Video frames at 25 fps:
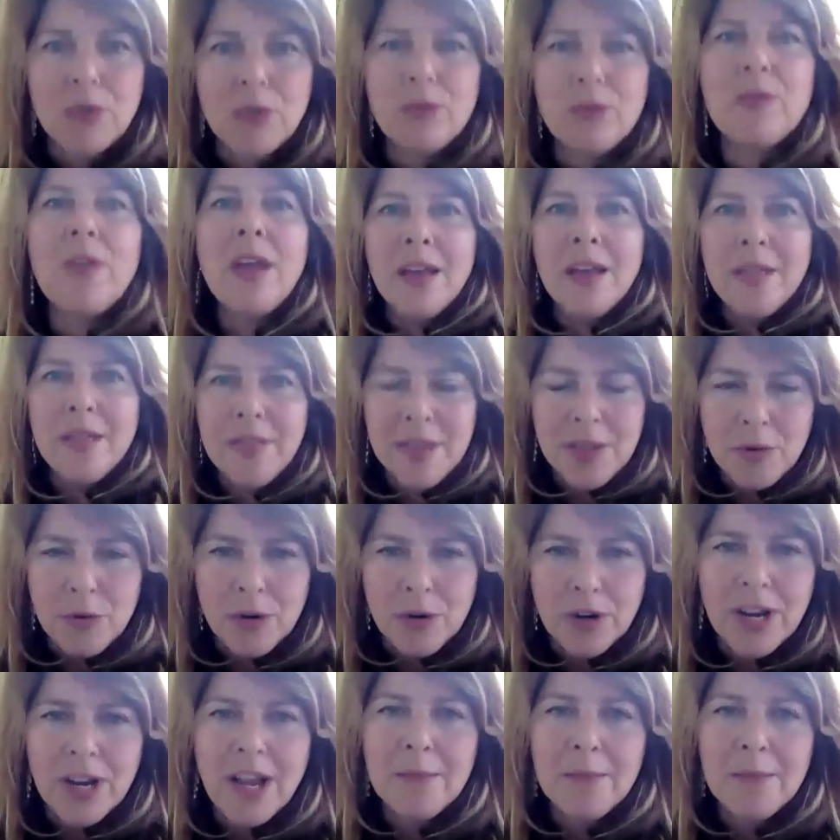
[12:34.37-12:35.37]
you that you
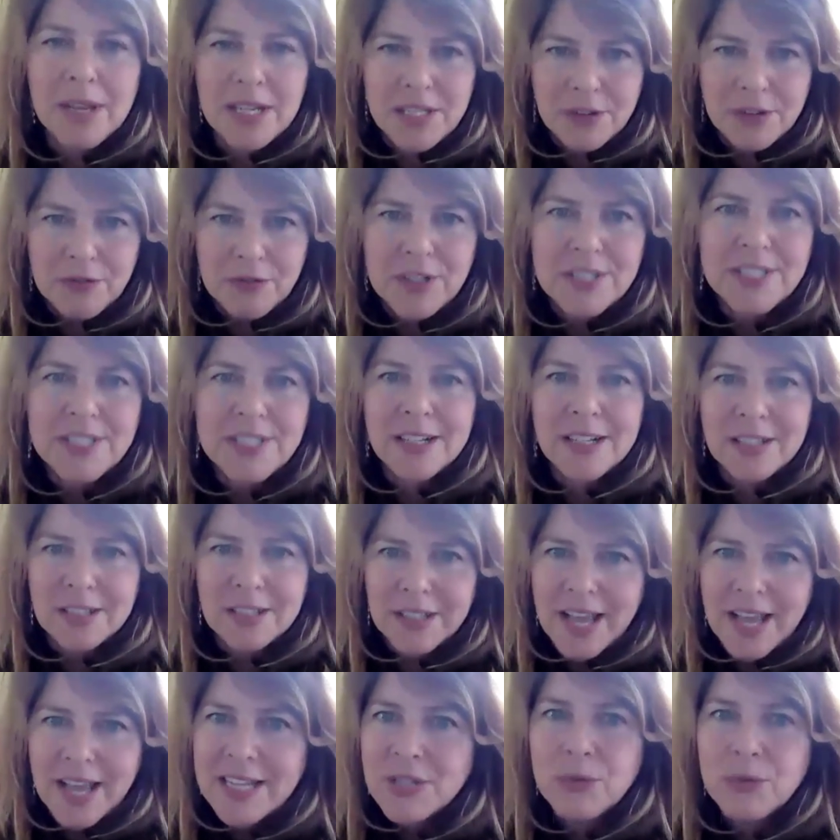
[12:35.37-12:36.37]
were coming to visit a
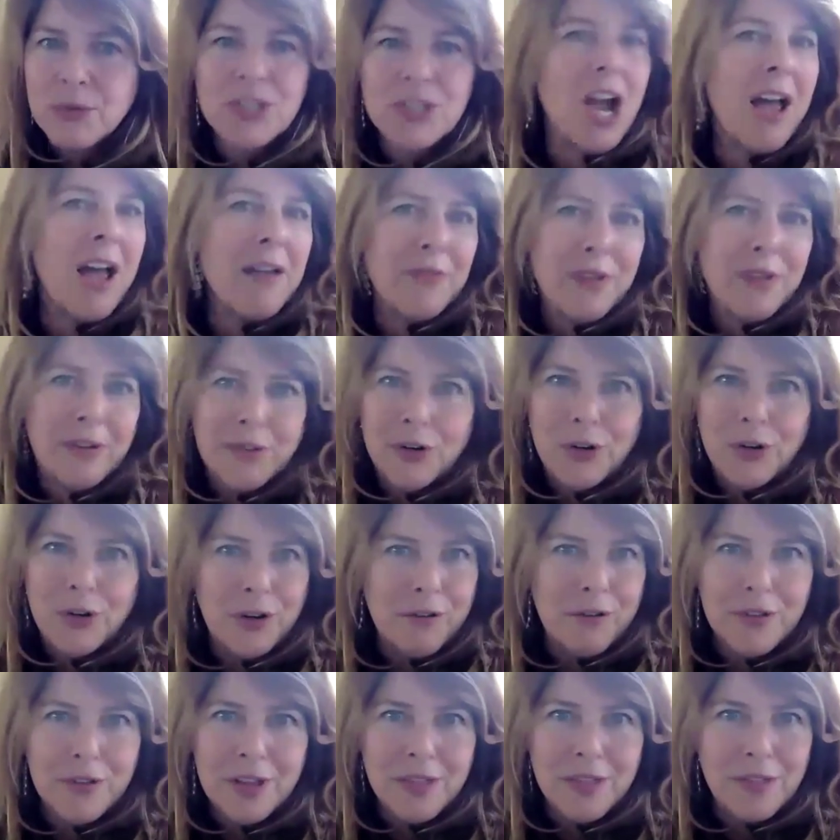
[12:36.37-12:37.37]
class, which I've never
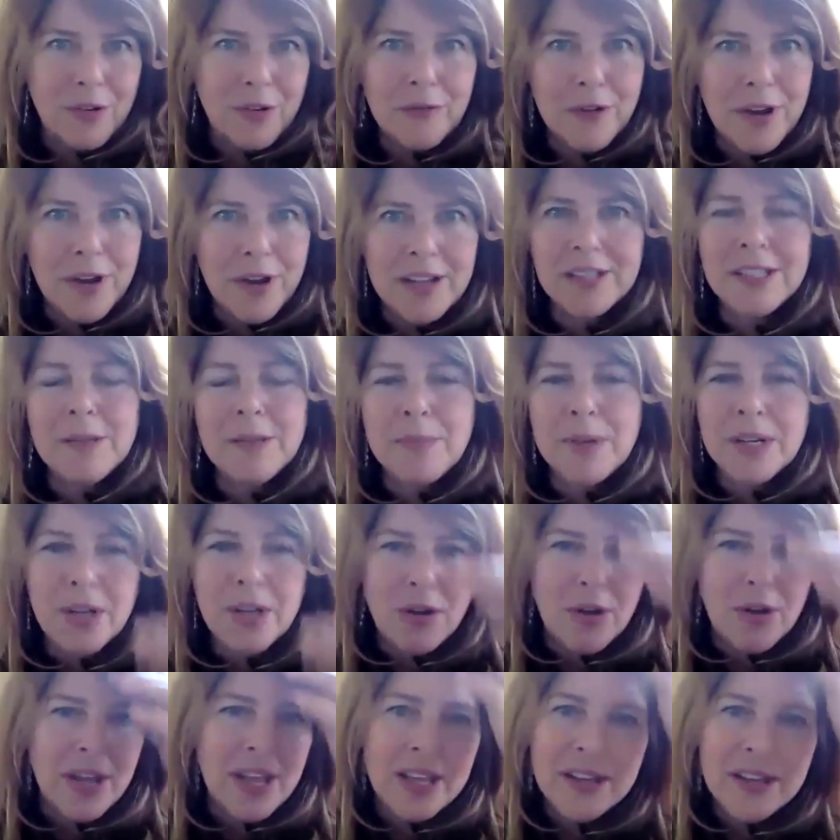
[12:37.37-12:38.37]
heard of either, frankly,
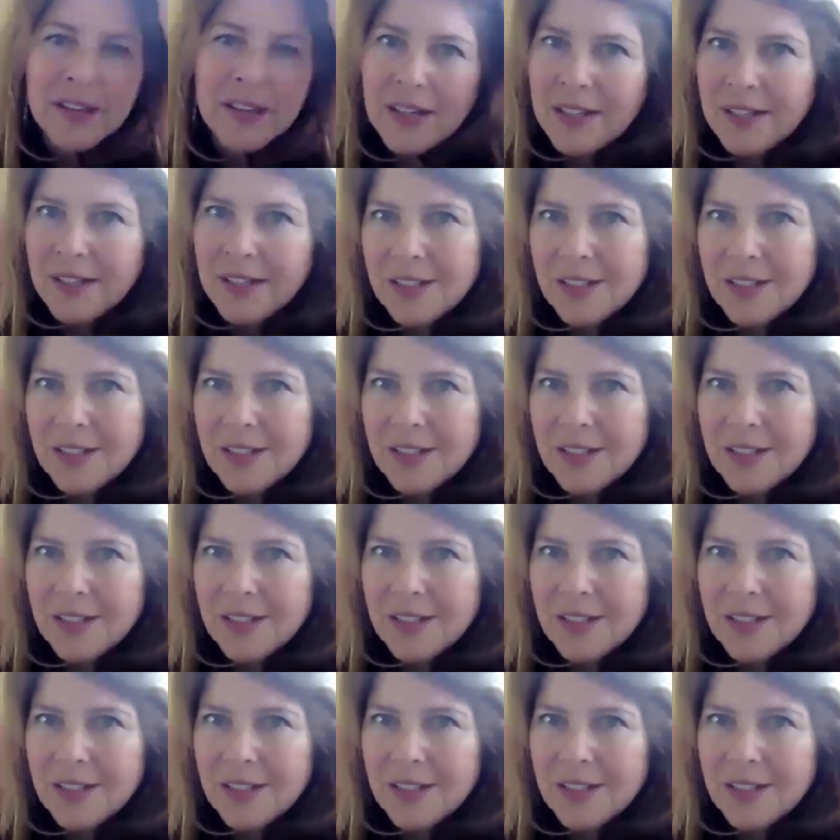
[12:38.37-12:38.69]
but go ahead.